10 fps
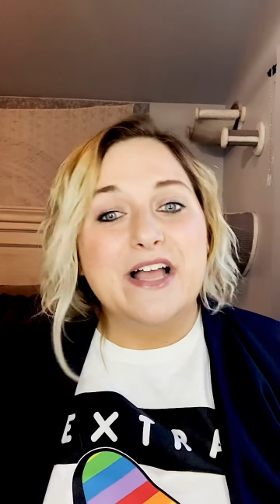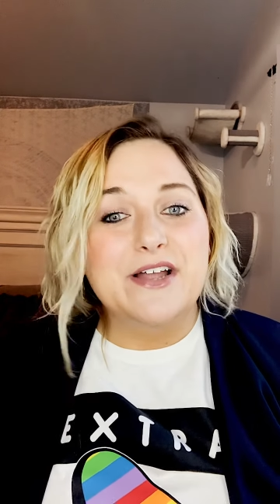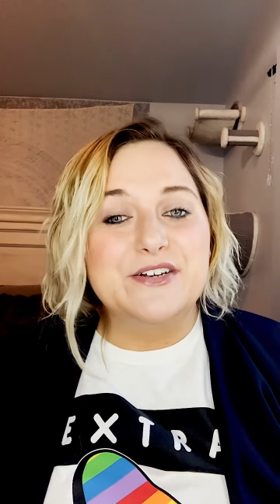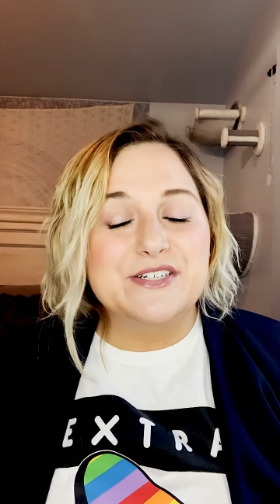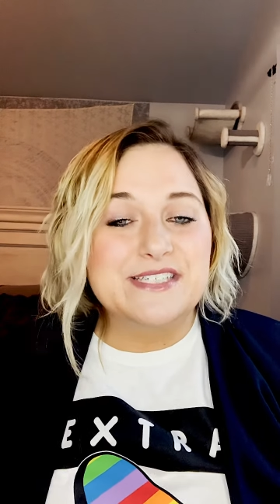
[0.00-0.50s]

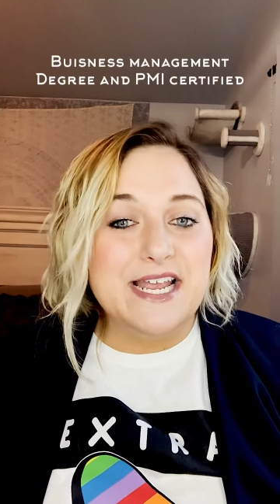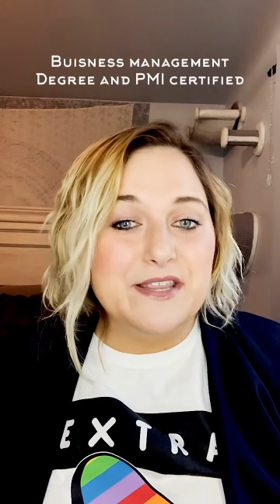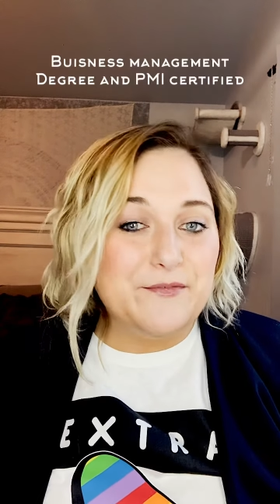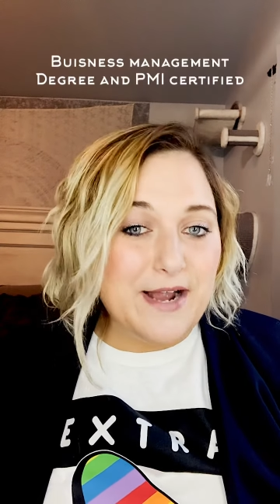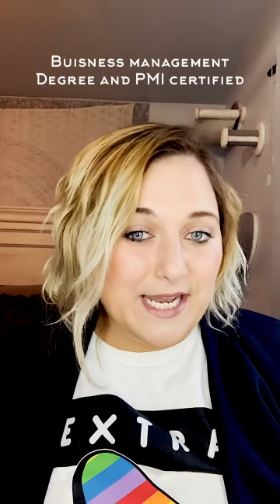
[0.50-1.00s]
understand
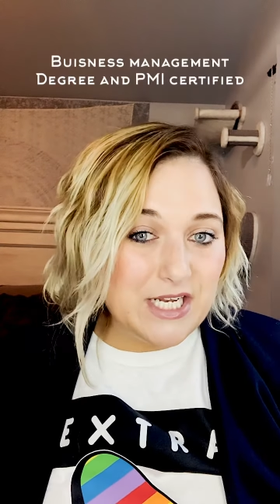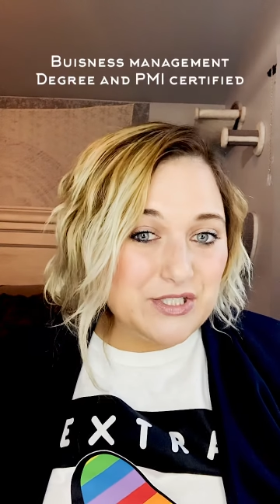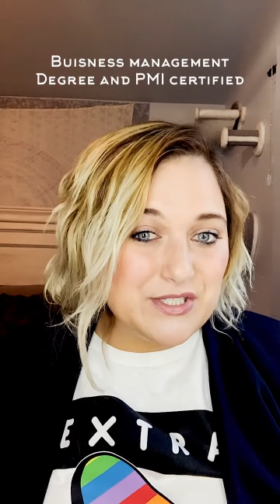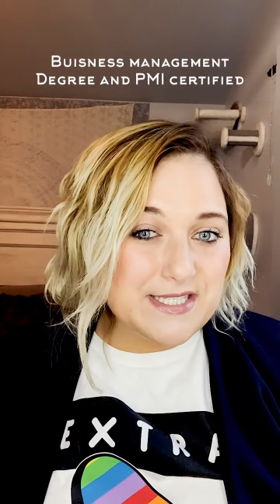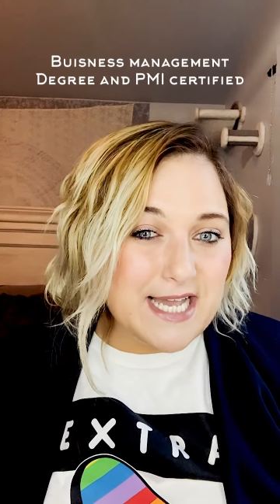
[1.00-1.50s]
the
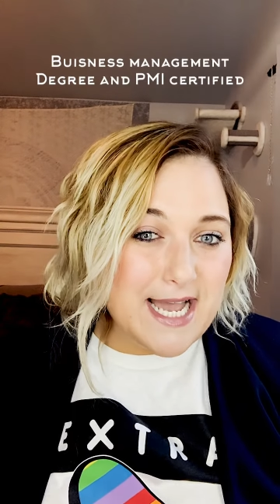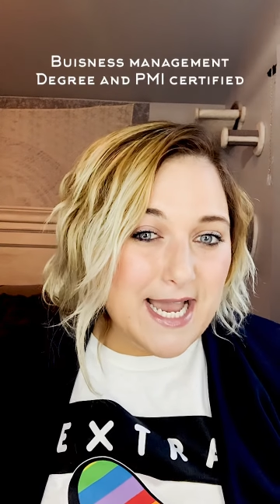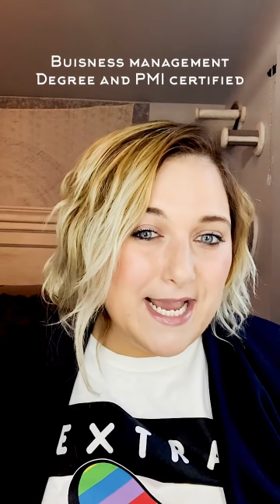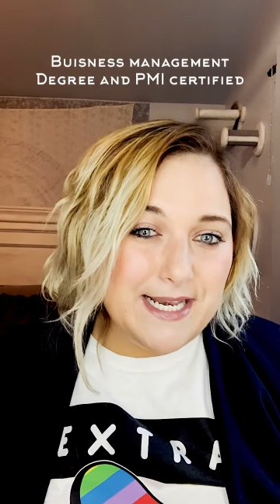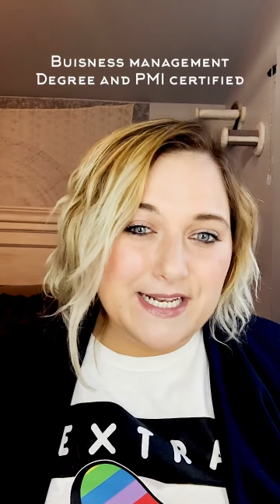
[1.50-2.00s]
financial
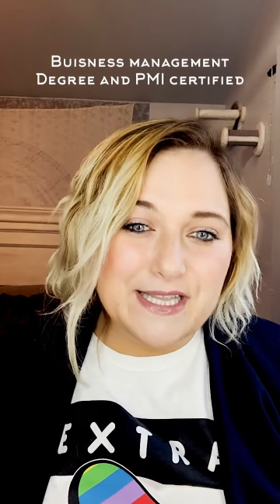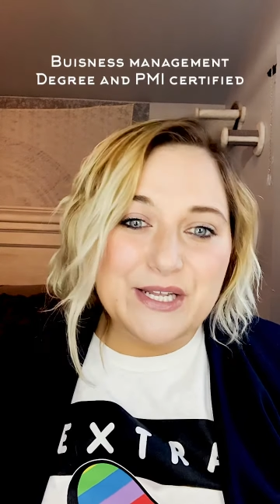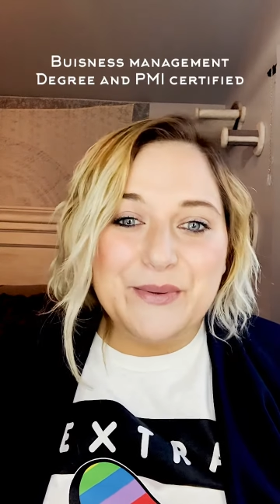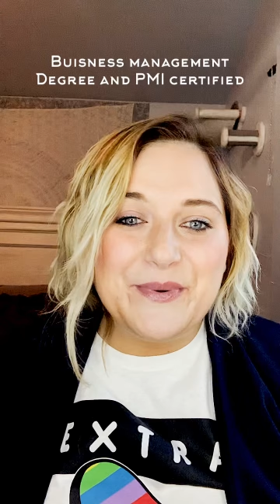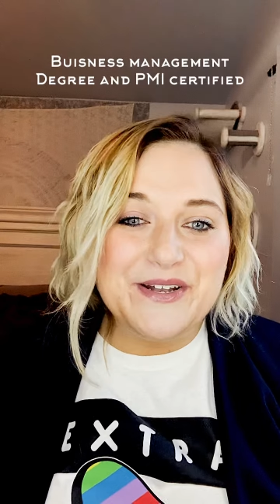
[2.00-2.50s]
side and a
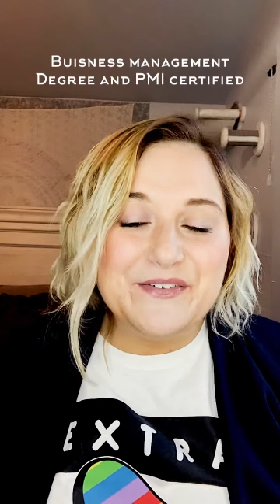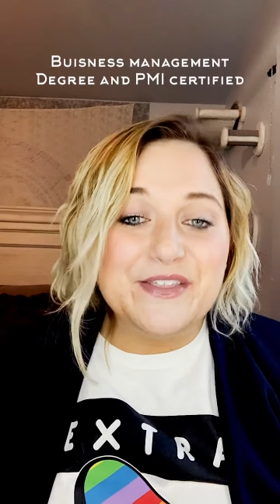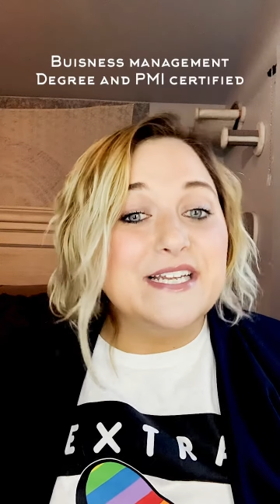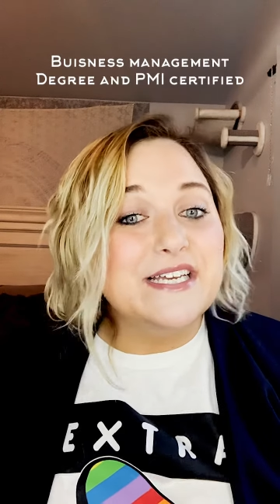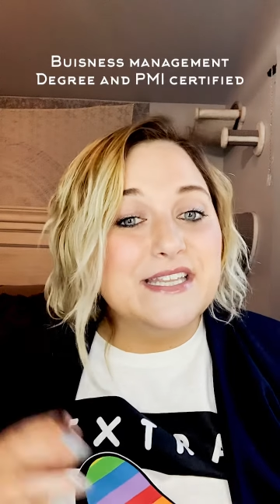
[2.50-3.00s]
little bit of
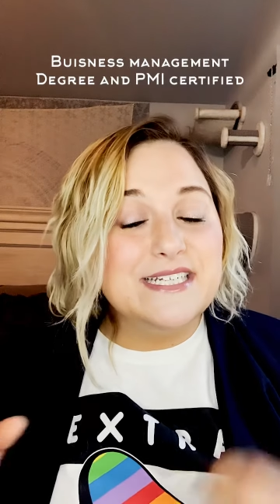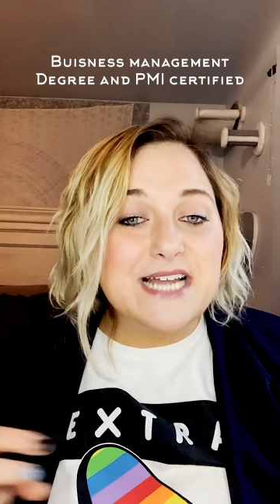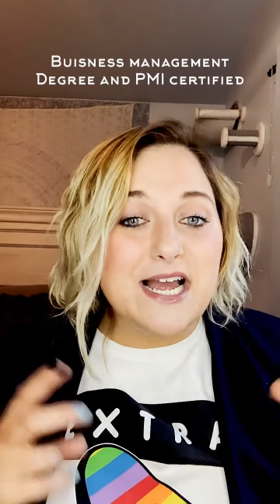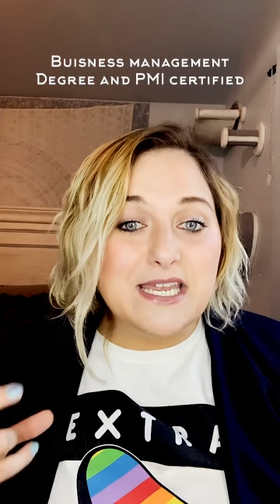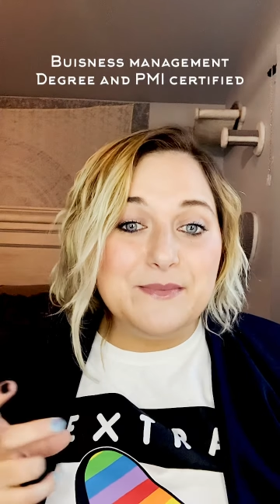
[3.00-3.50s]
the
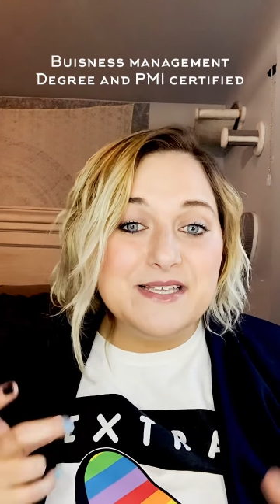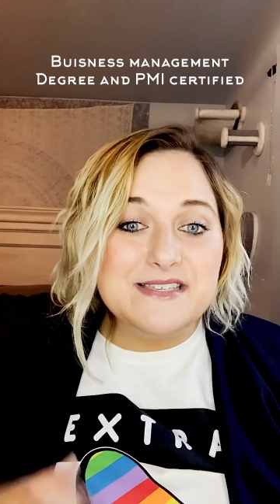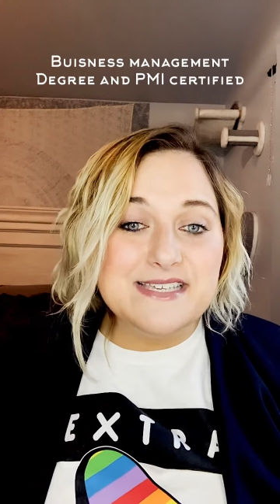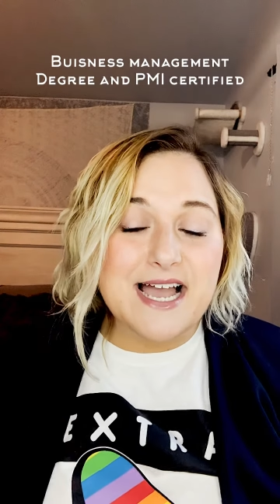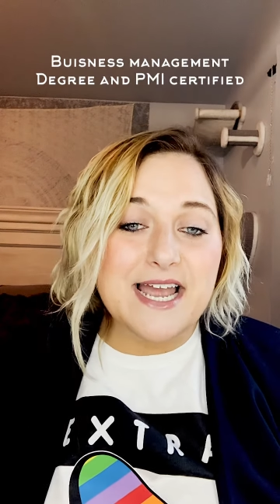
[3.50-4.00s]

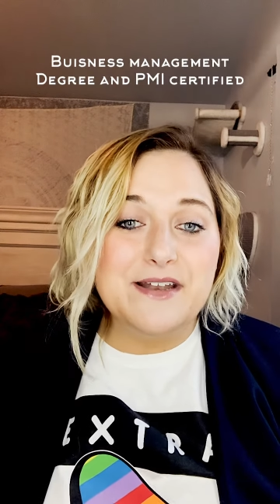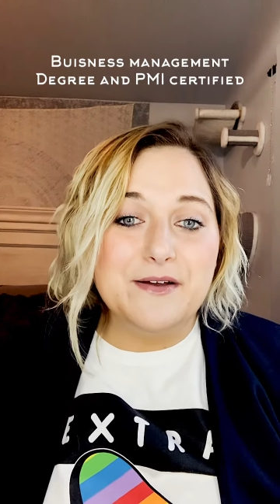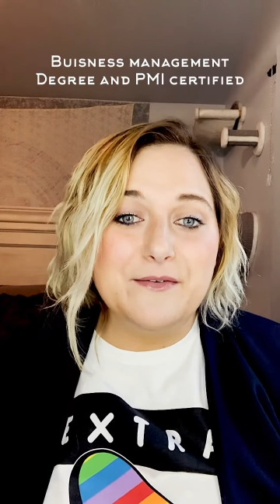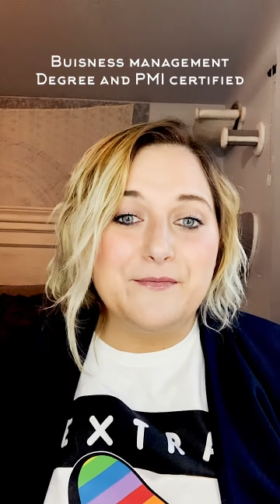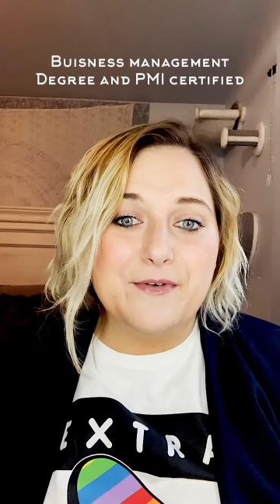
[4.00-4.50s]
document side
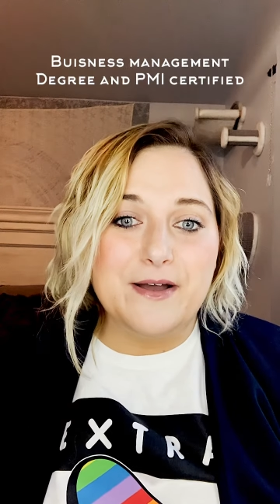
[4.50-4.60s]
of